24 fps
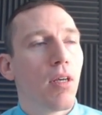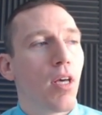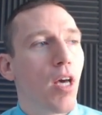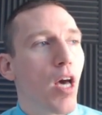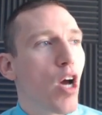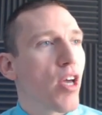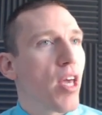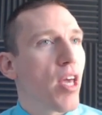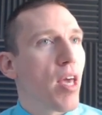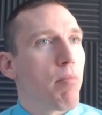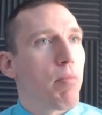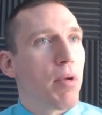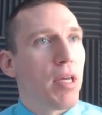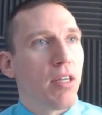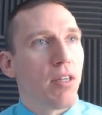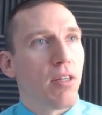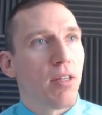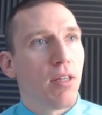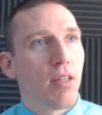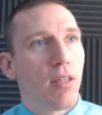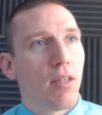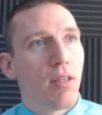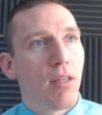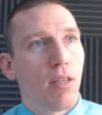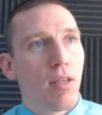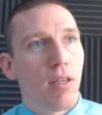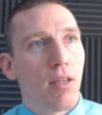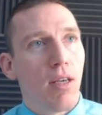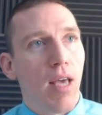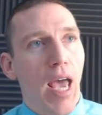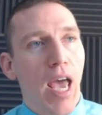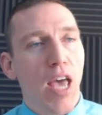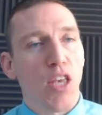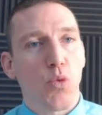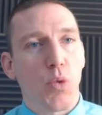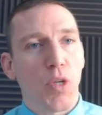Okay, but
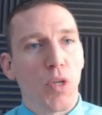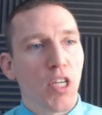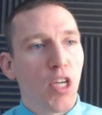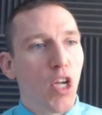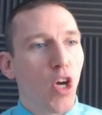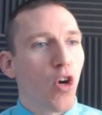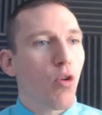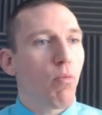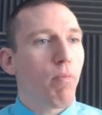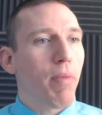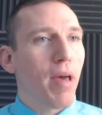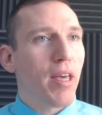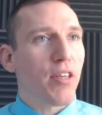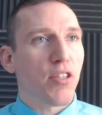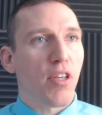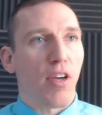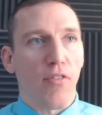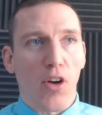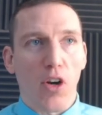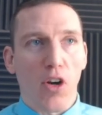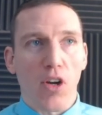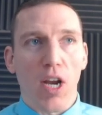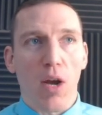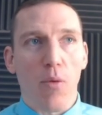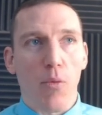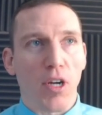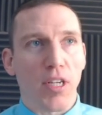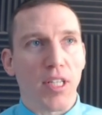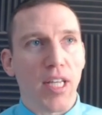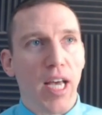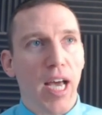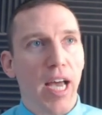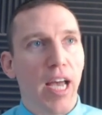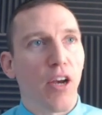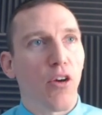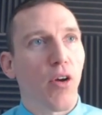as we know based off our network
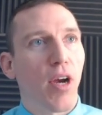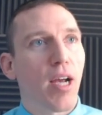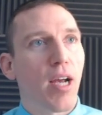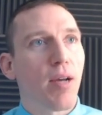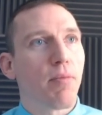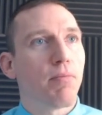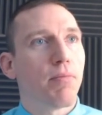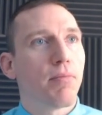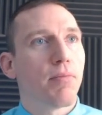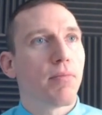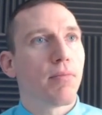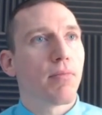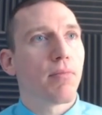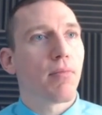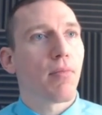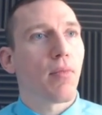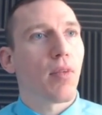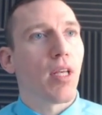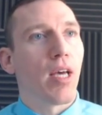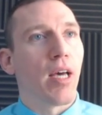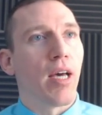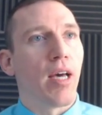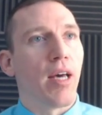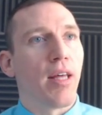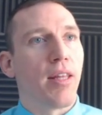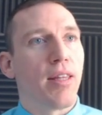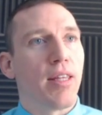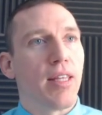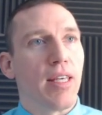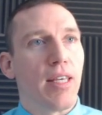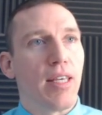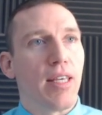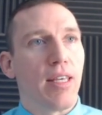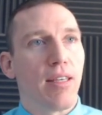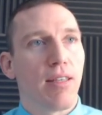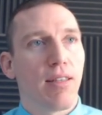diagram, uh,
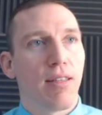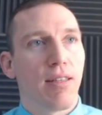the